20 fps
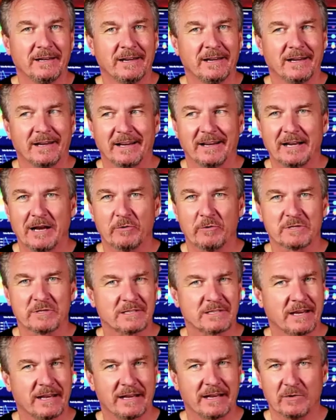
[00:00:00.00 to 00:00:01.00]
And
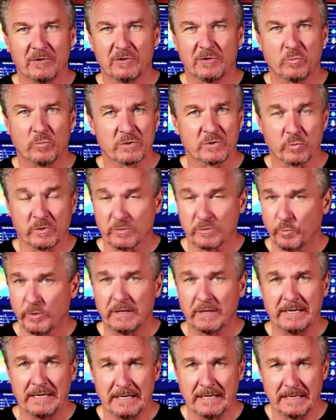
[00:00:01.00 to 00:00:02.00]
which was
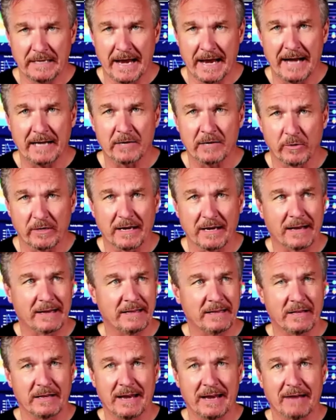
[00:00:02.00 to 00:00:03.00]
really inaccurate.
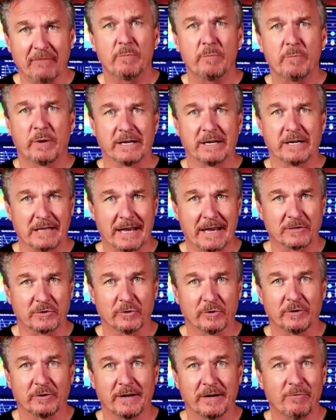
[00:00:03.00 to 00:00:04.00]
Everybody liked
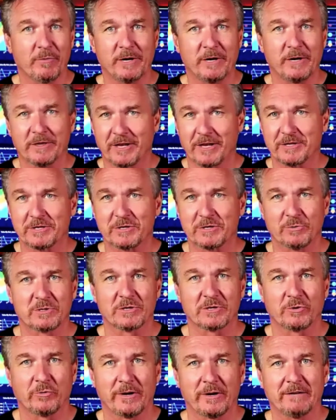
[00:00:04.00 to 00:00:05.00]
her. Everybody thought she was
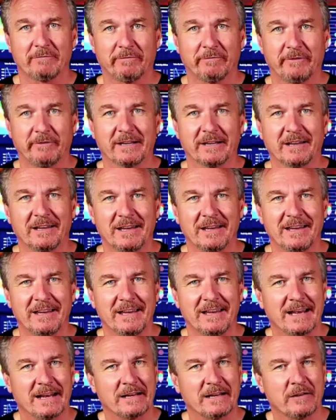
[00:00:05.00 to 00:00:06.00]
a great fit.
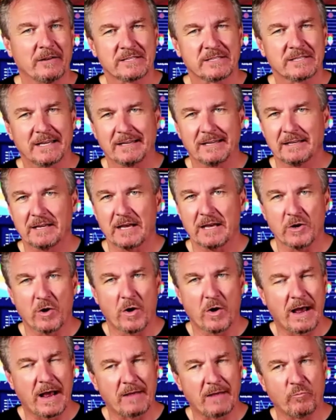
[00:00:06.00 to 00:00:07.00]
And I was saying,
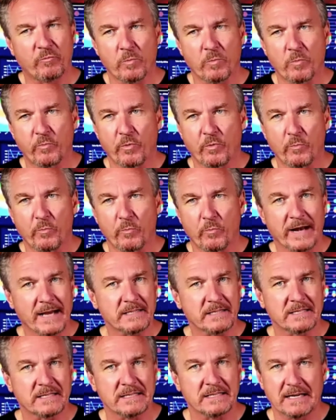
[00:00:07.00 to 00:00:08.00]
from what I
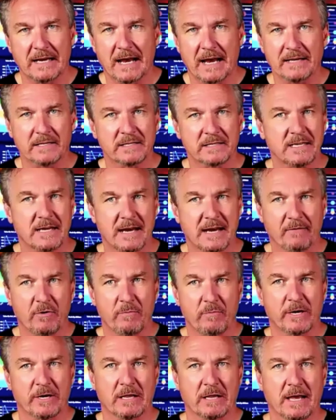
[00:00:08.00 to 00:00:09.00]
see
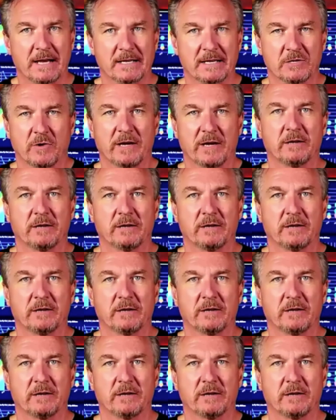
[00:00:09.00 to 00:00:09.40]
everybody likes you.